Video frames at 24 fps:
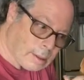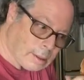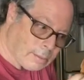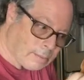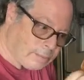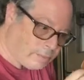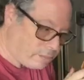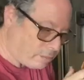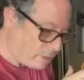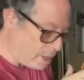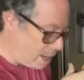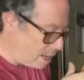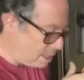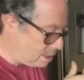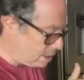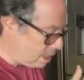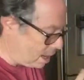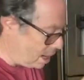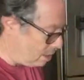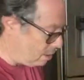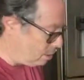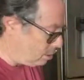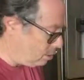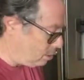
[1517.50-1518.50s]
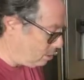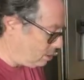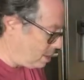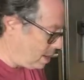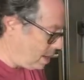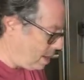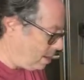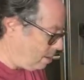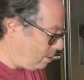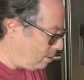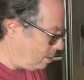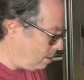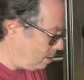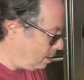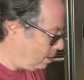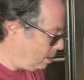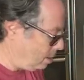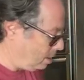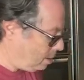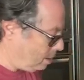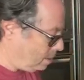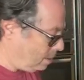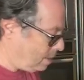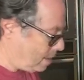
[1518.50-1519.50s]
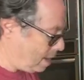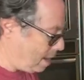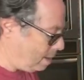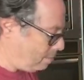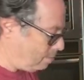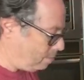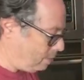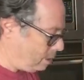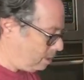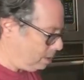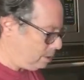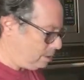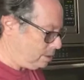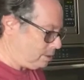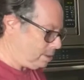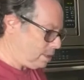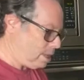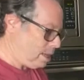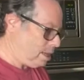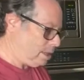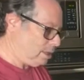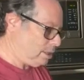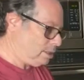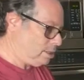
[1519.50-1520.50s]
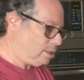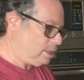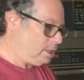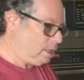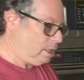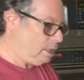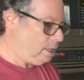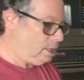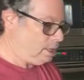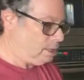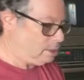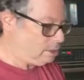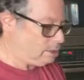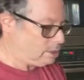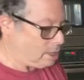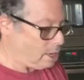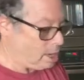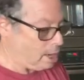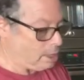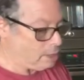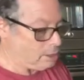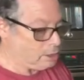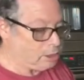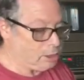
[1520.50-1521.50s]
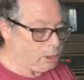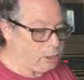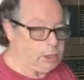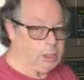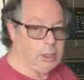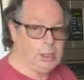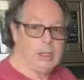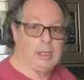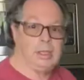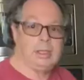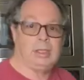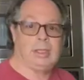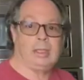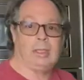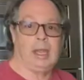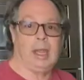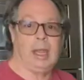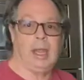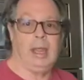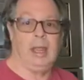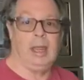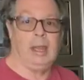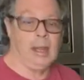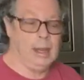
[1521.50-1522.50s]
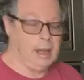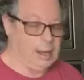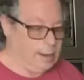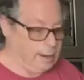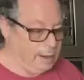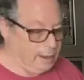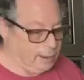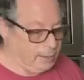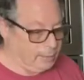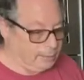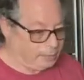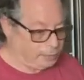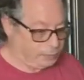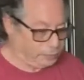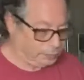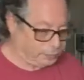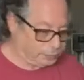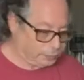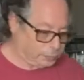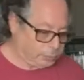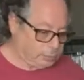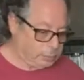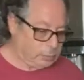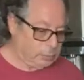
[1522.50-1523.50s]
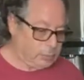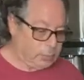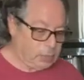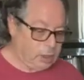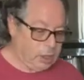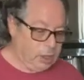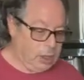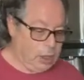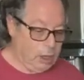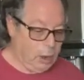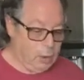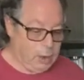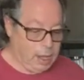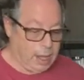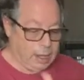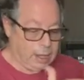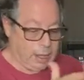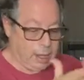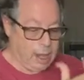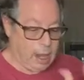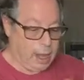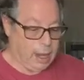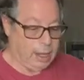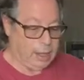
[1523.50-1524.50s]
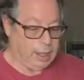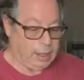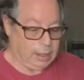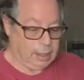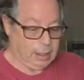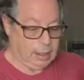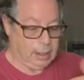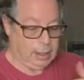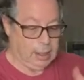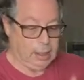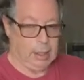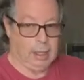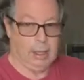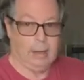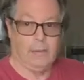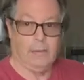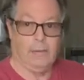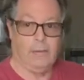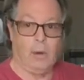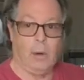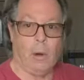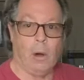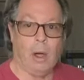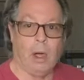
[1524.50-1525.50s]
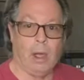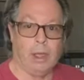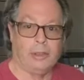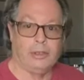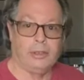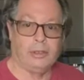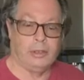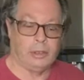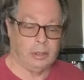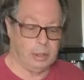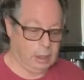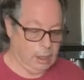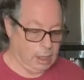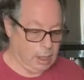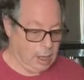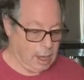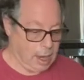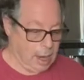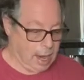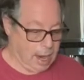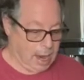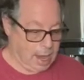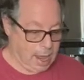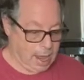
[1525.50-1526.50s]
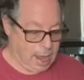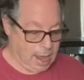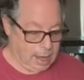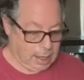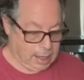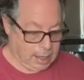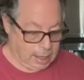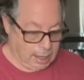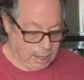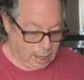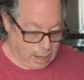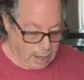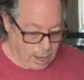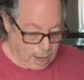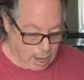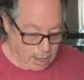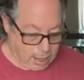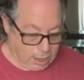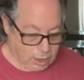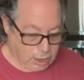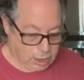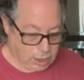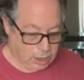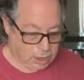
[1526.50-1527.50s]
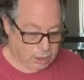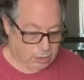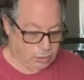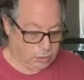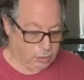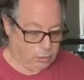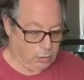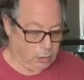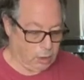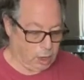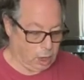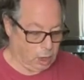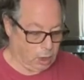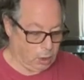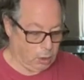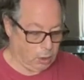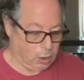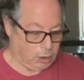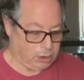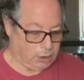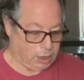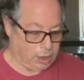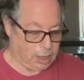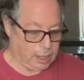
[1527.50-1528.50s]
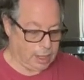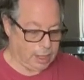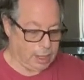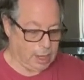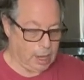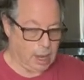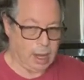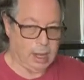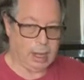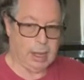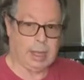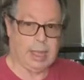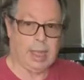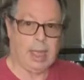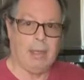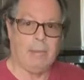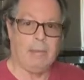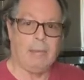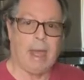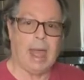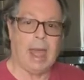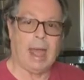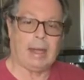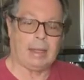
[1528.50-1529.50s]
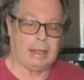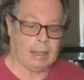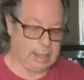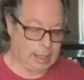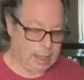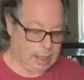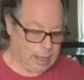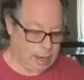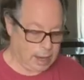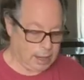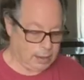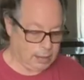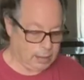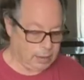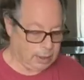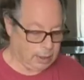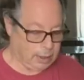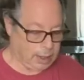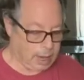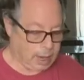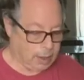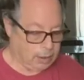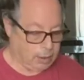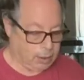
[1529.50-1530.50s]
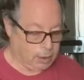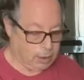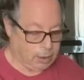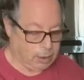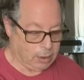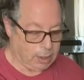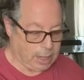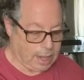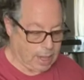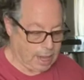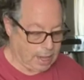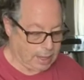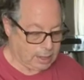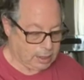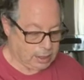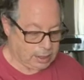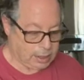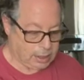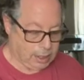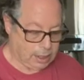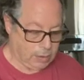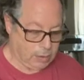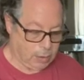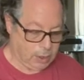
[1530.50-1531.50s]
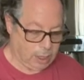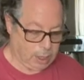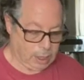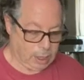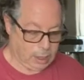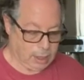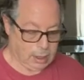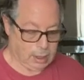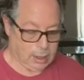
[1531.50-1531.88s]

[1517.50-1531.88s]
Nice hollow sound. That means that she is done. So you could see, you know, we had cut it in fourths and it kind of just rose and they kind of came back together again, although you can't see where